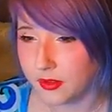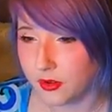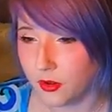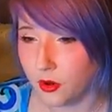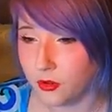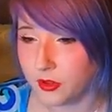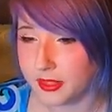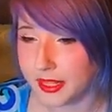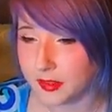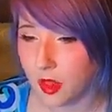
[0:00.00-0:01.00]
all on
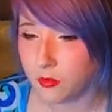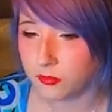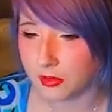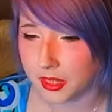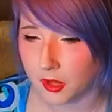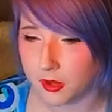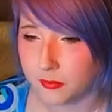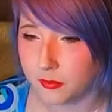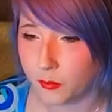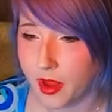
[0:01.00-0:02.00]
his
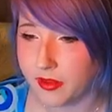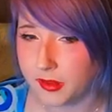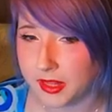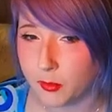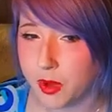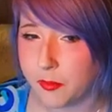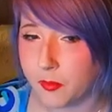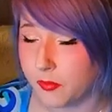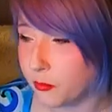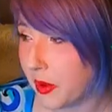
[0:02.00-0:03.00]
lonesome,
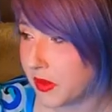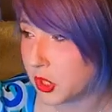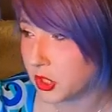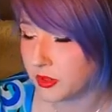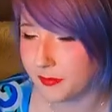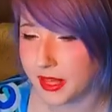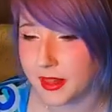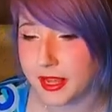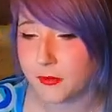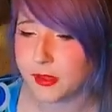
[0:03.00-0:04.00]
somewhere he shouldn't be.
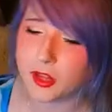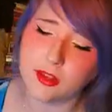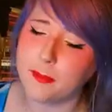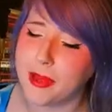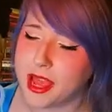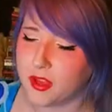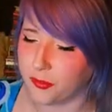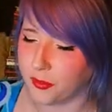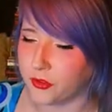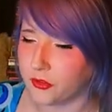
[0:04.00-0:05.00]
Like, if he's on a
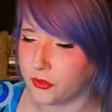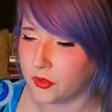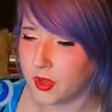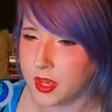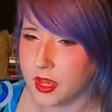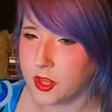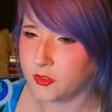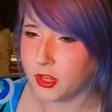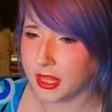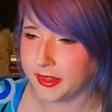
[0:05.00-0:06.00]
pavement,
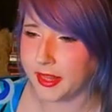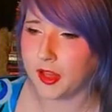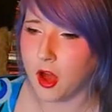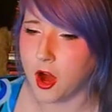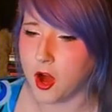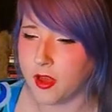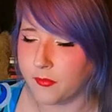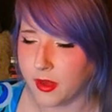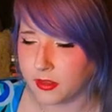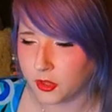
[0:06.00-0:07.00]
chances are
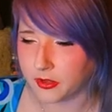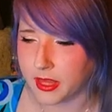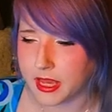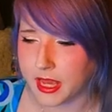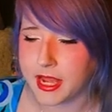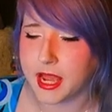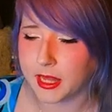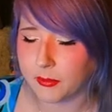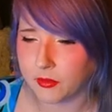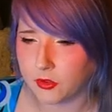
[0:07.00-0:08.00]
eventually
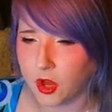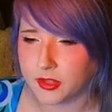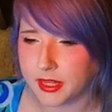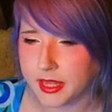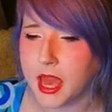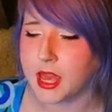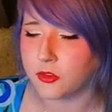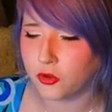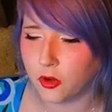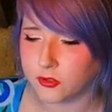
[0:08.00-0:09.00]
he's gonna get
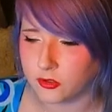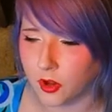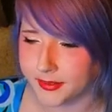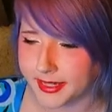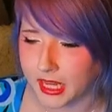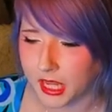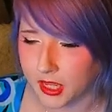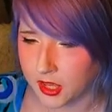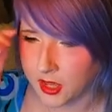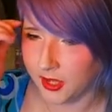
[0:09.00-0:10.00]
trodden on, isn't he?
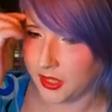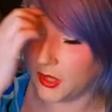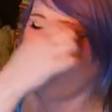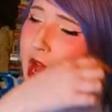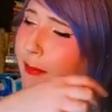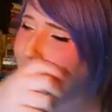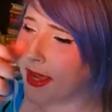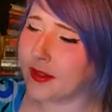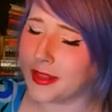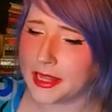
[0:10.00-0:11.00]
So I pick
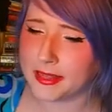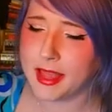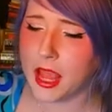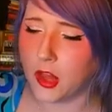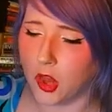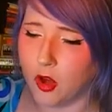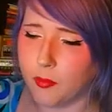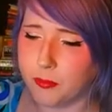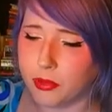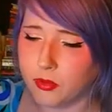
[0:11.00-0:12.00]
the snail up.
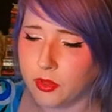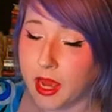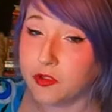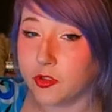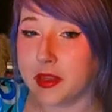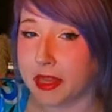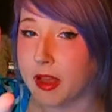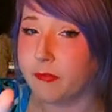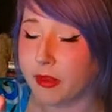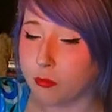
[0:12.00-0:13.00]
I do the
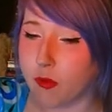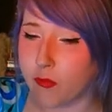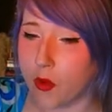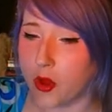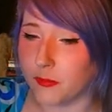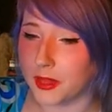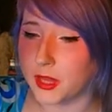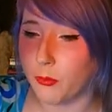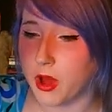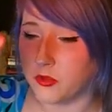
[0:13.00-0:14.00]
same thing with worms as
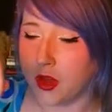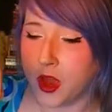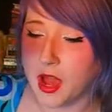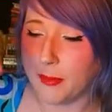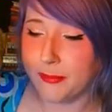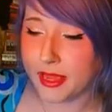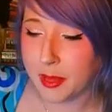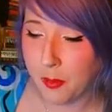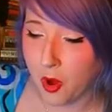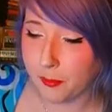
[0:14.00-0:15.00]
well. I pick
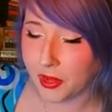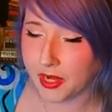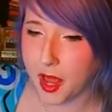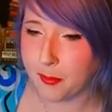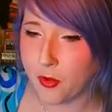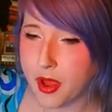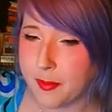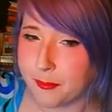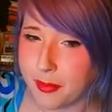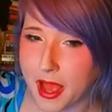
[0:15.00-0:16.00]
him up and I put
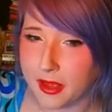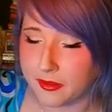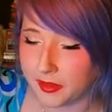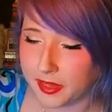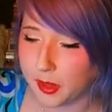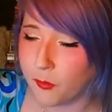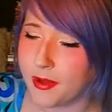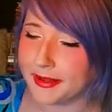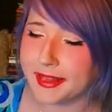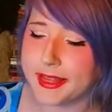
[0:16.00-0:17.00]
him back
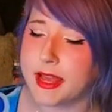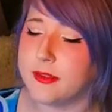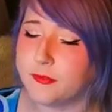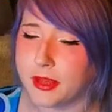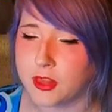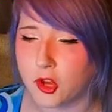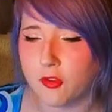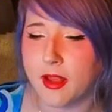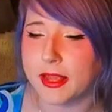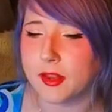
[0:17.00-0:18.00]
somewhere safe, in the
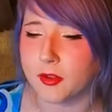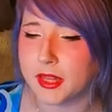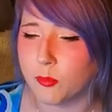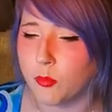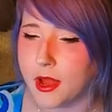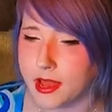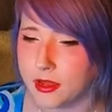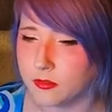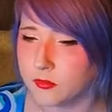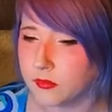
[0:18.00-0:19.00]
grass or somewhere.